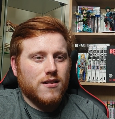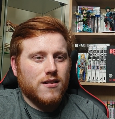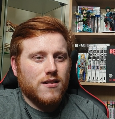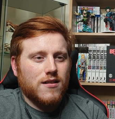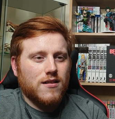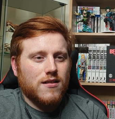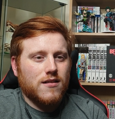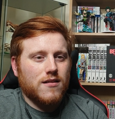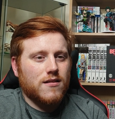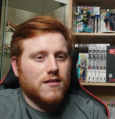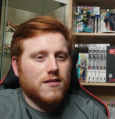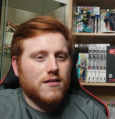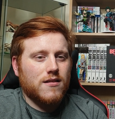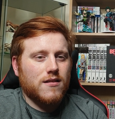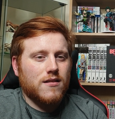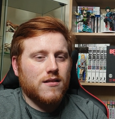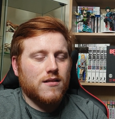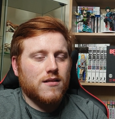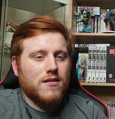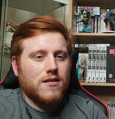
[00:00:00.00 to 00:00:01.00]

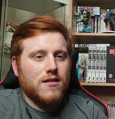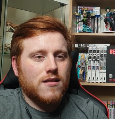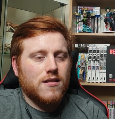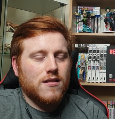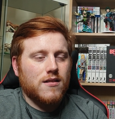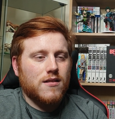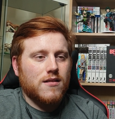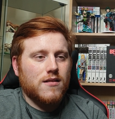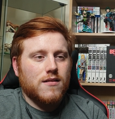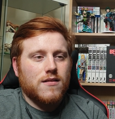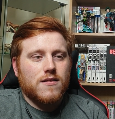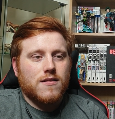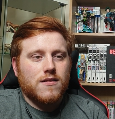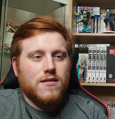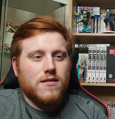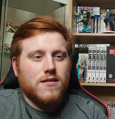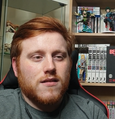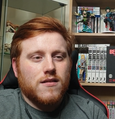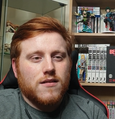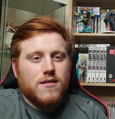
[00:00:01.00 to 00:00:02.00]

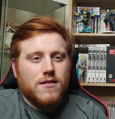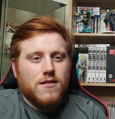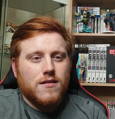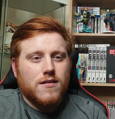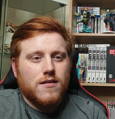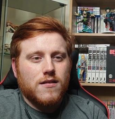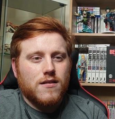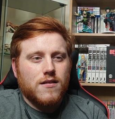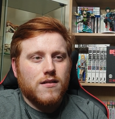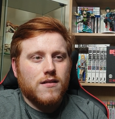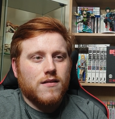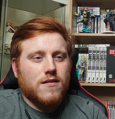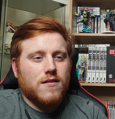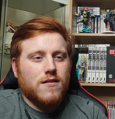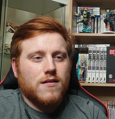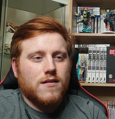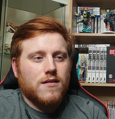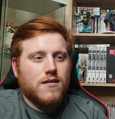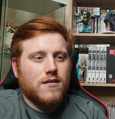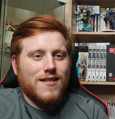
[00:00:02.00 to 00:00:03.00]

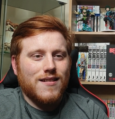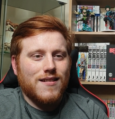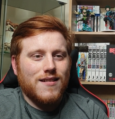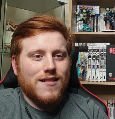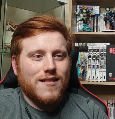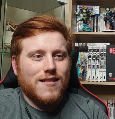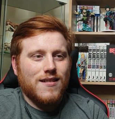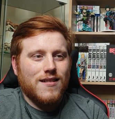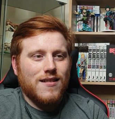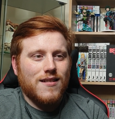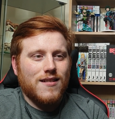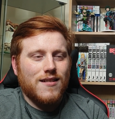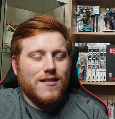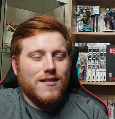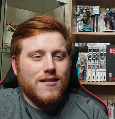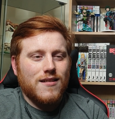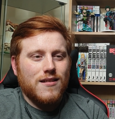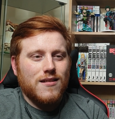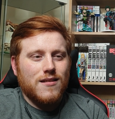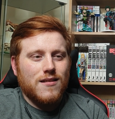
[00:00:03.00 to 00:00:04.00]

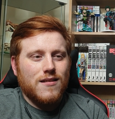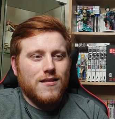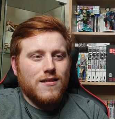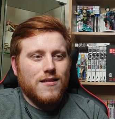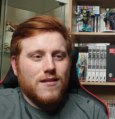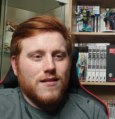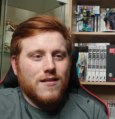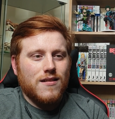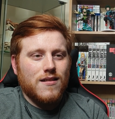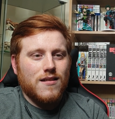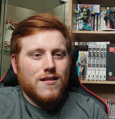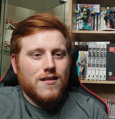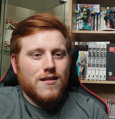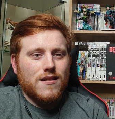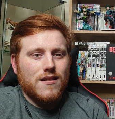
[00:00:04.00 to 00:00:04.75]
[no speech]